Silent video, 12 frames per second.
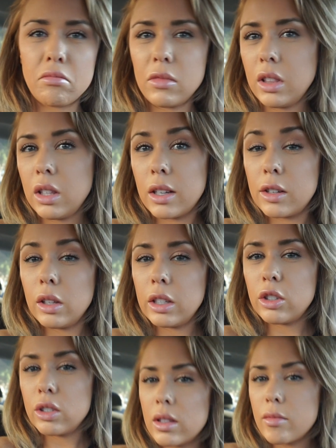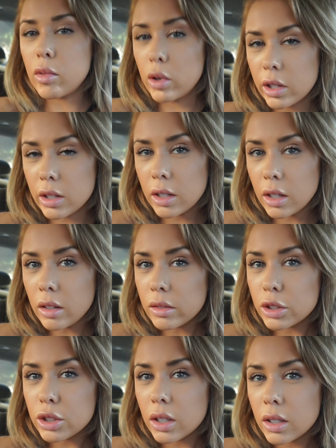literally just the border of a
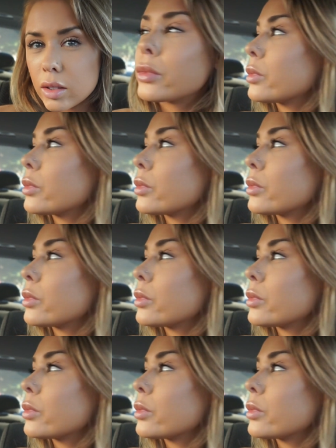shirt.